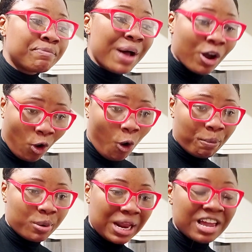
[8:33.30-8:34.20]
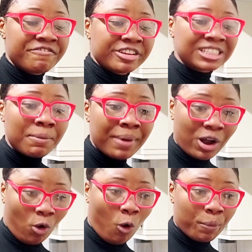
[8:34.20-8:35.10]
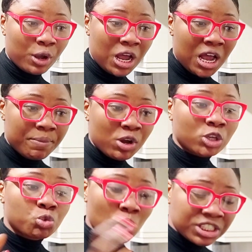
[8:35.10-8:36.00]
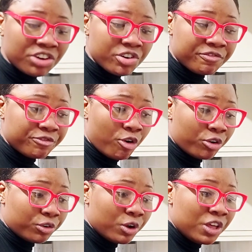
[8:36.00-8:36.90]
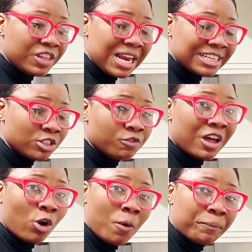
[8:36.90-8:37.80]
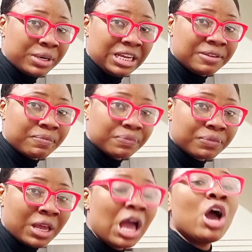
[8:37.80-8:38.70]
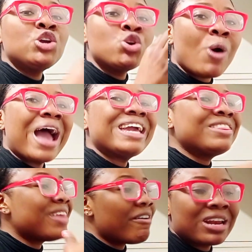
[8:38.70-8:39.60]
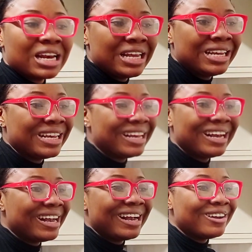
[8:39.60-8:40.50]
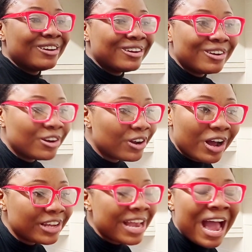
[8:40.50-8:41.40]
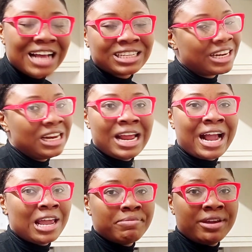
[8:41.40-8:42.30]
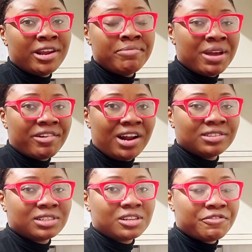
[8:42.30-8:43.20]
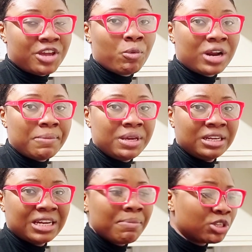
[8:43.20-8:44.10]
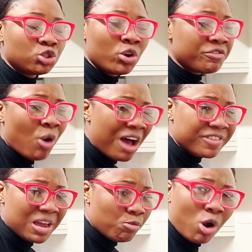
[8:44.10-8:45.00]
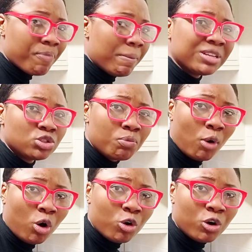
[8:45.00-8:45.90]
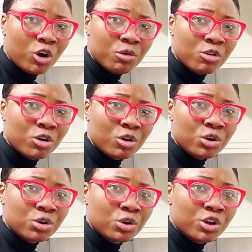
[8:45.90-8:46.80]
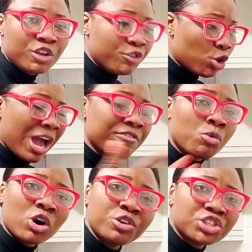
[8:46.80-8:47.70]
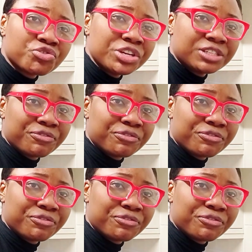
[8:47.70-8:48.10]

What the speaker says: backup, like a visa backup. Because once they revoke the license of that company, you are indirectly here as an illegal immigrant, if you get what I mean. That means you don't even have a work permit no more. If you can't even walk on the streets